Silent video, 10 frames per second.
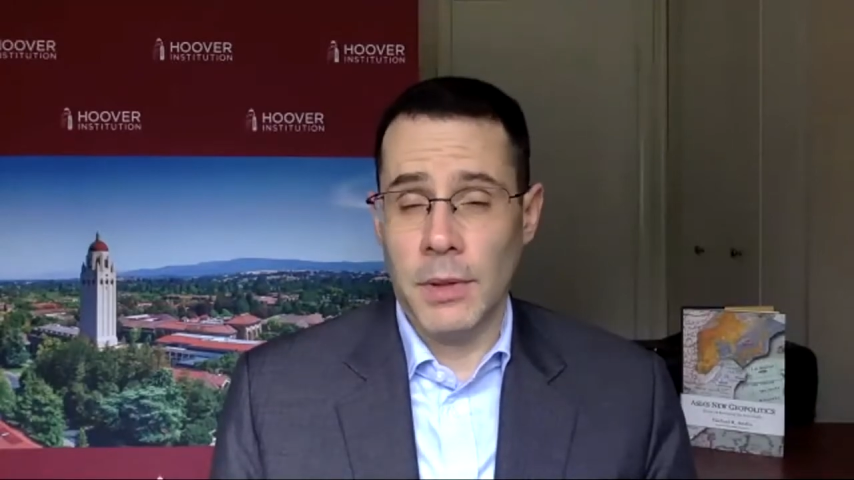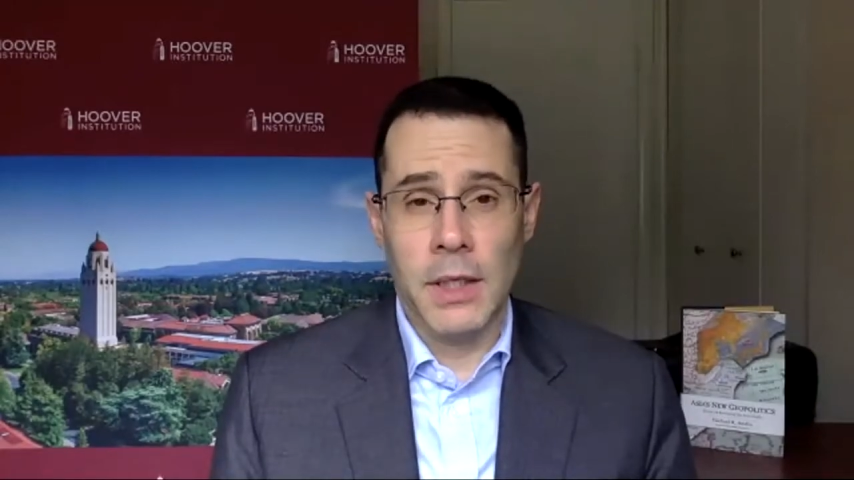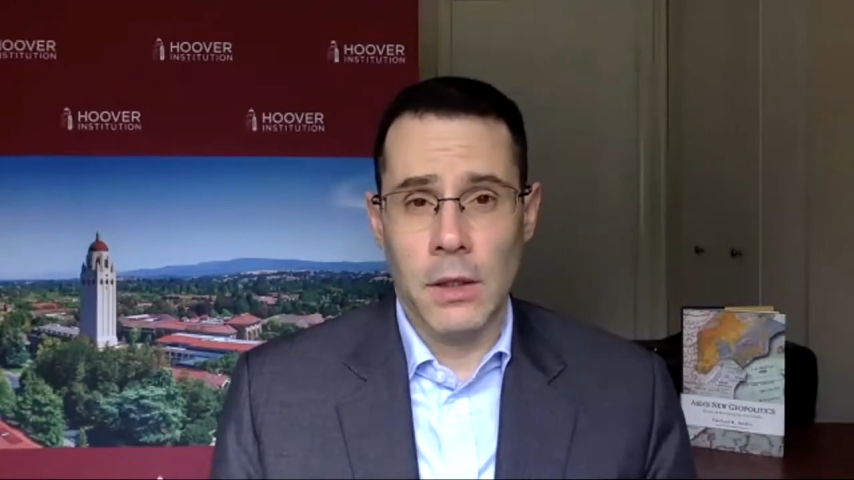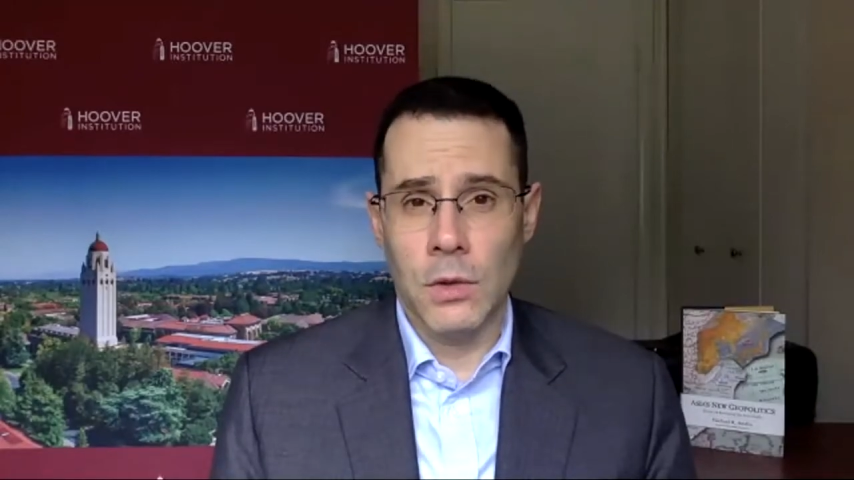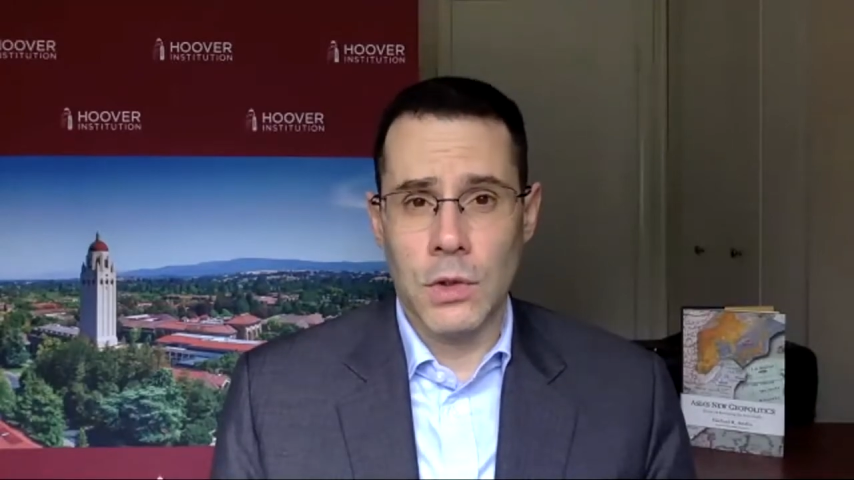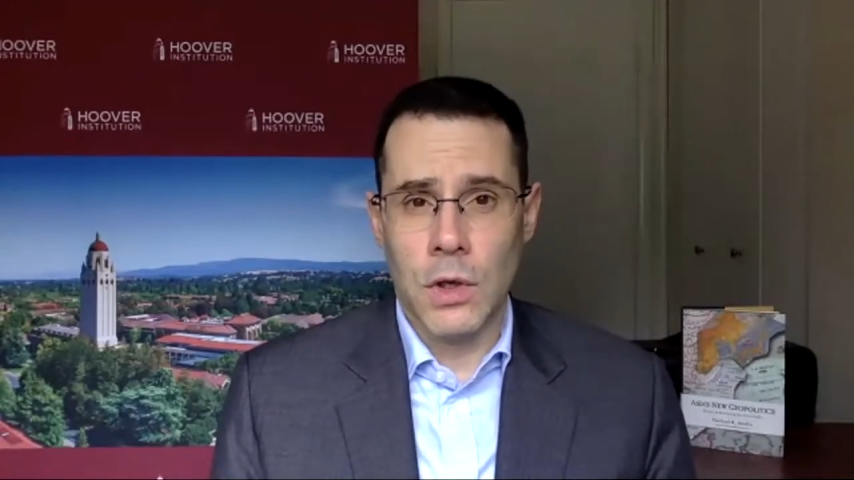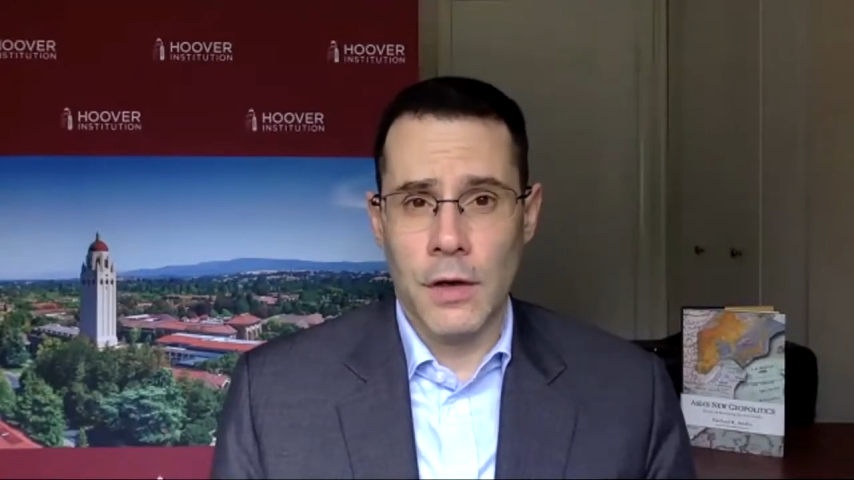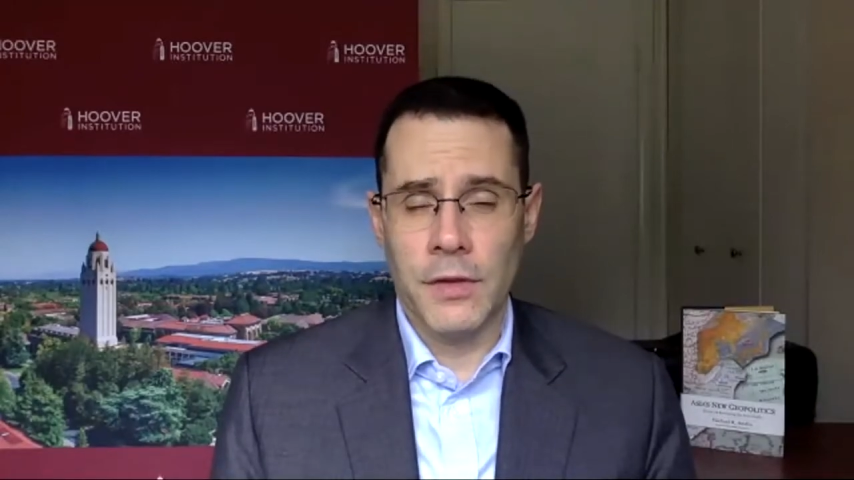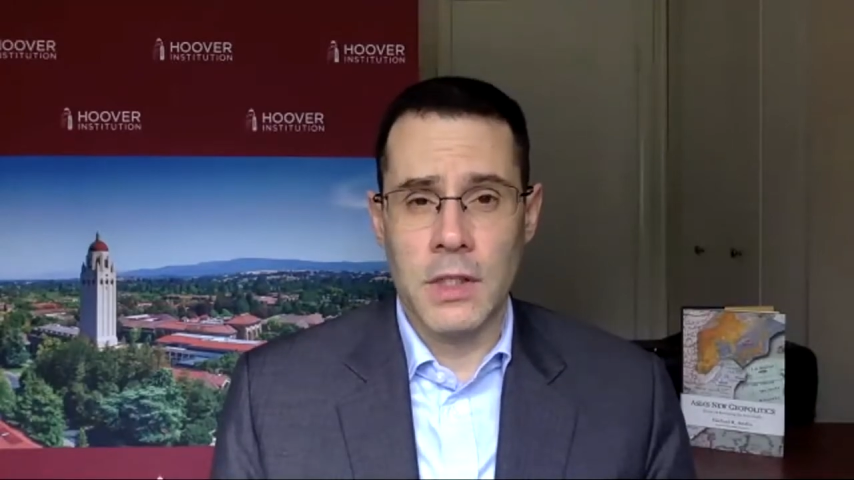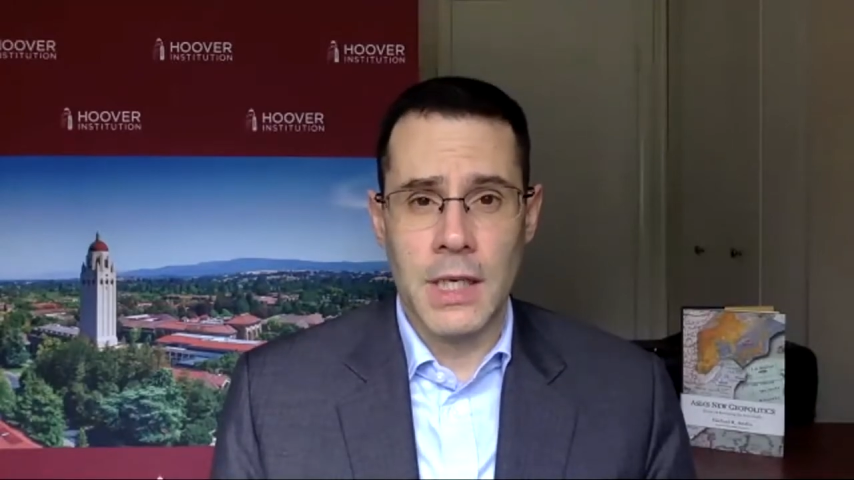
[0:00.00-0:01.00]
close
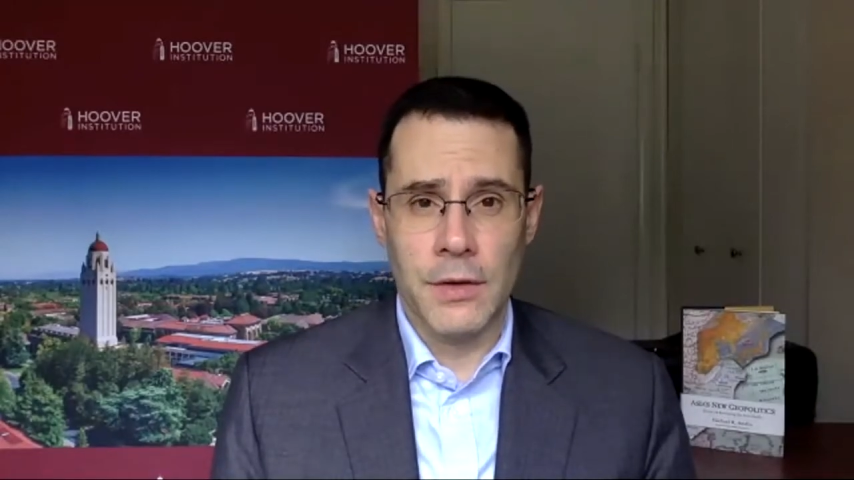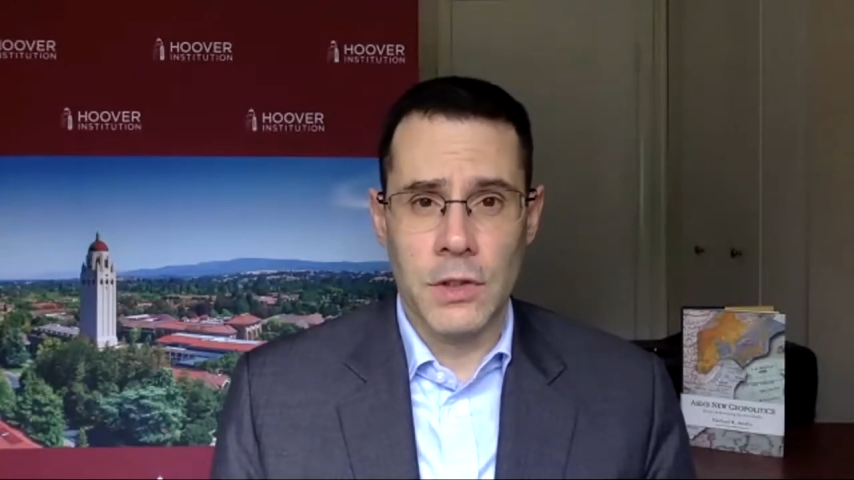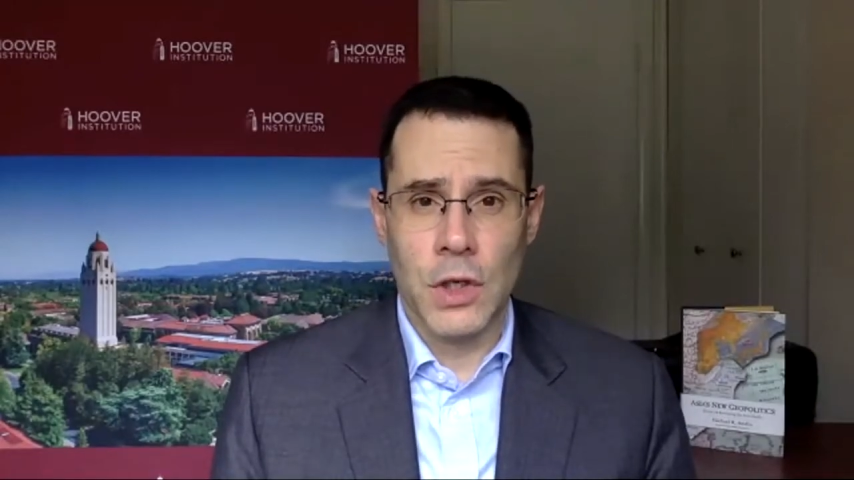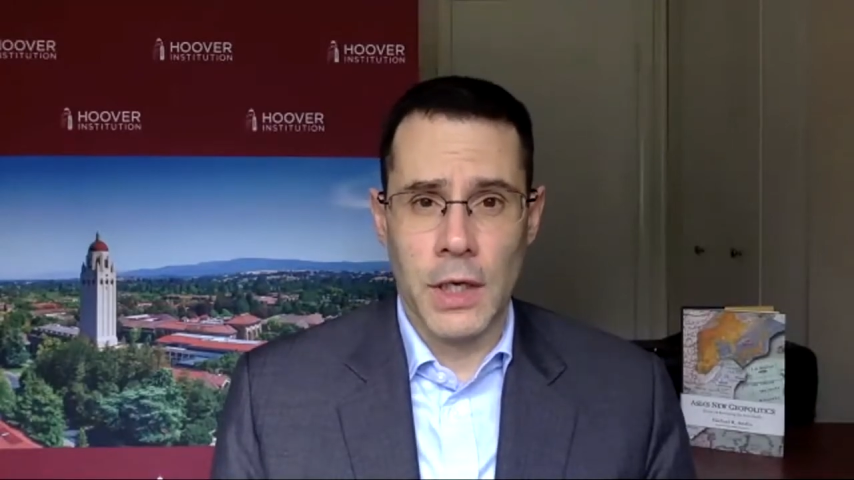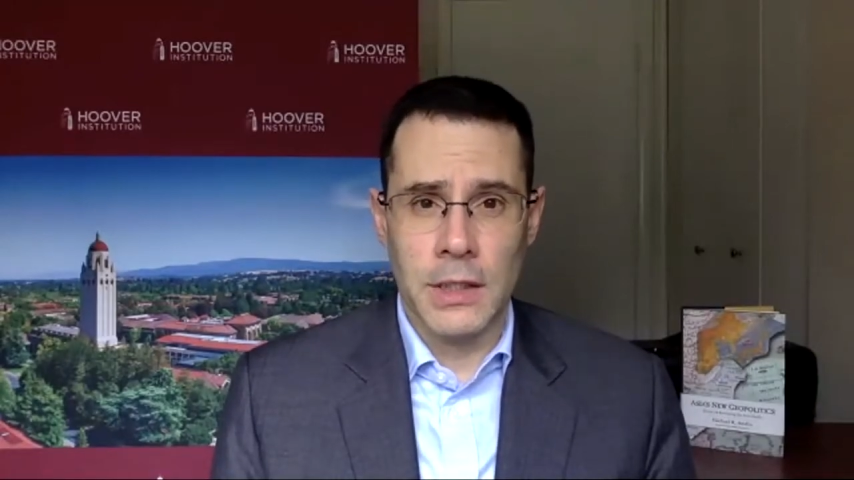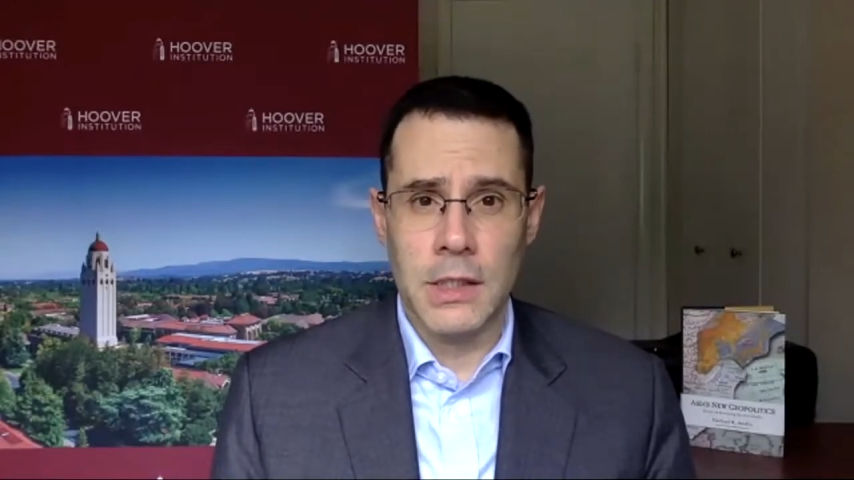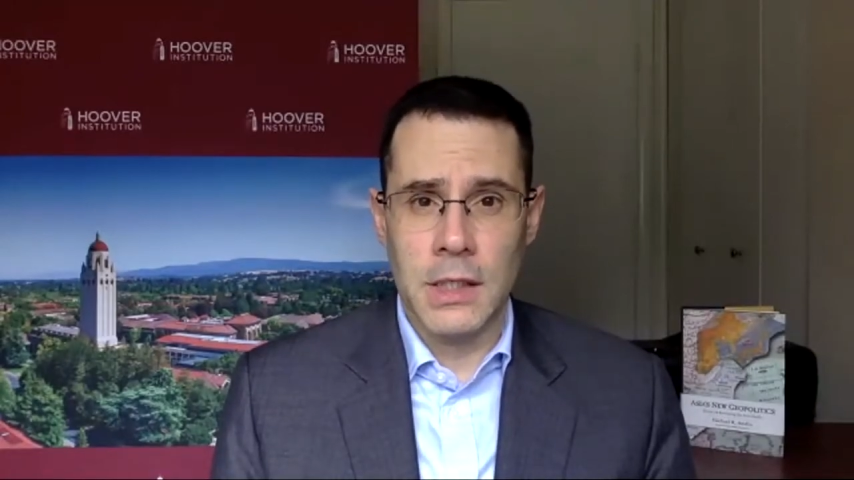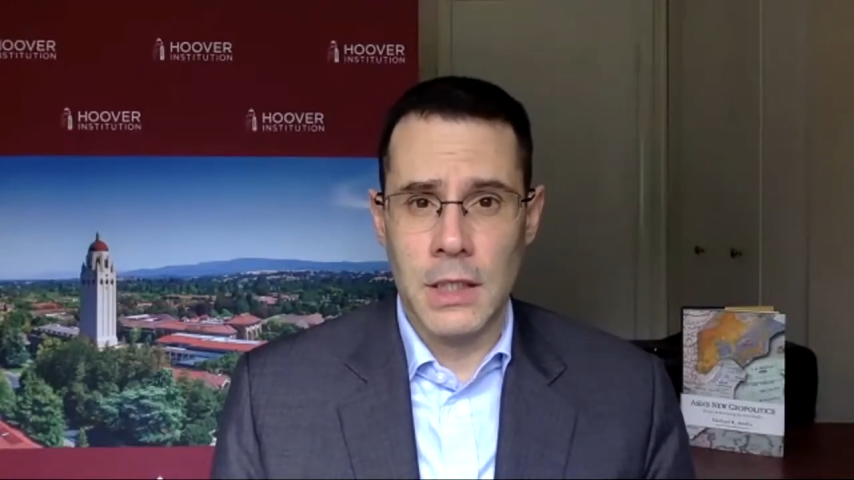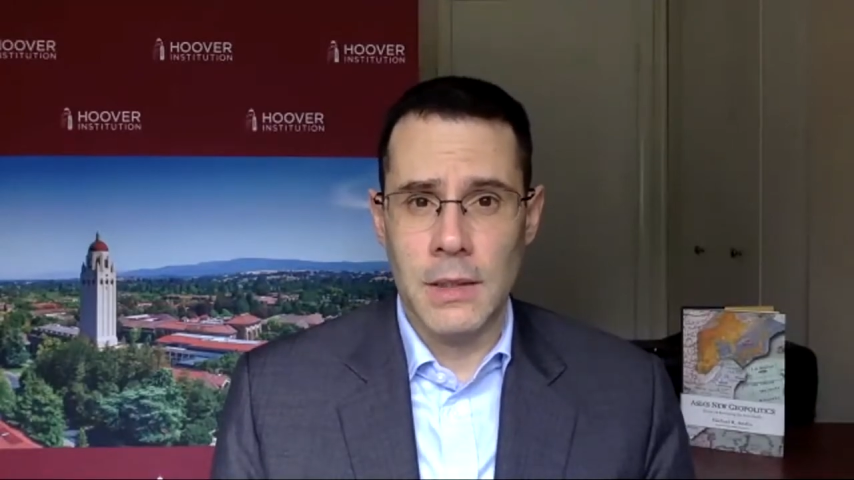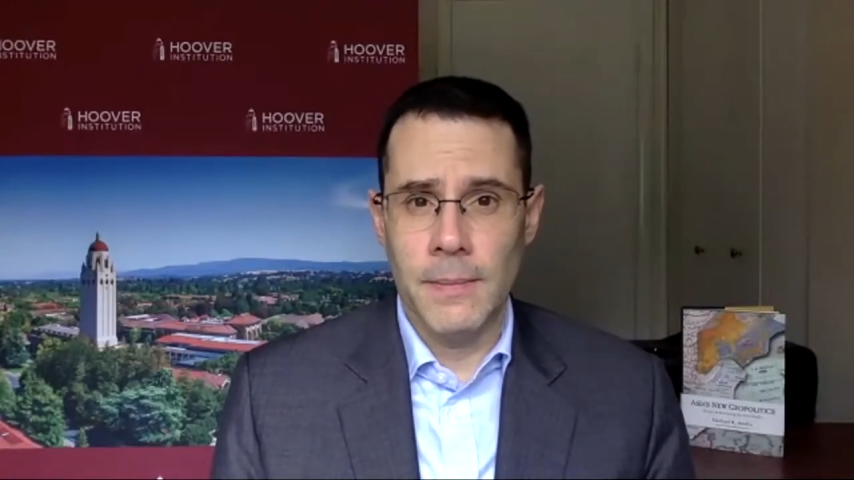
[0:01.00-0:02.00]
off the South China
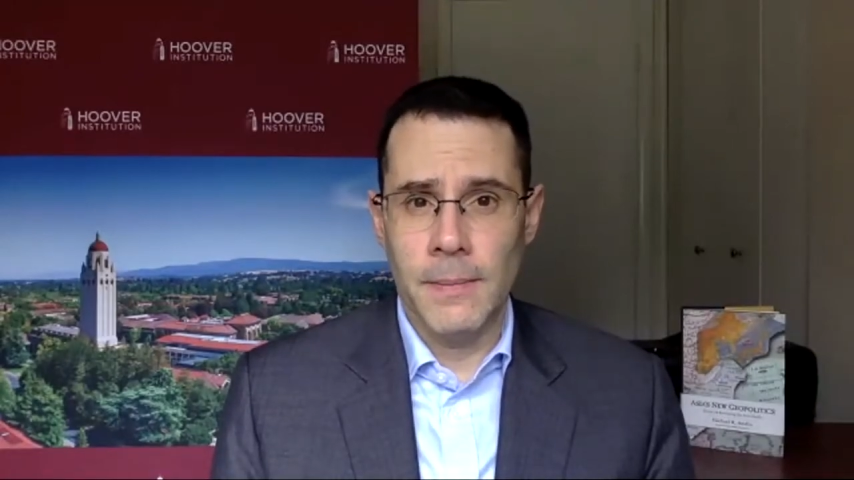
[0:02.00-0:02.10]
Sea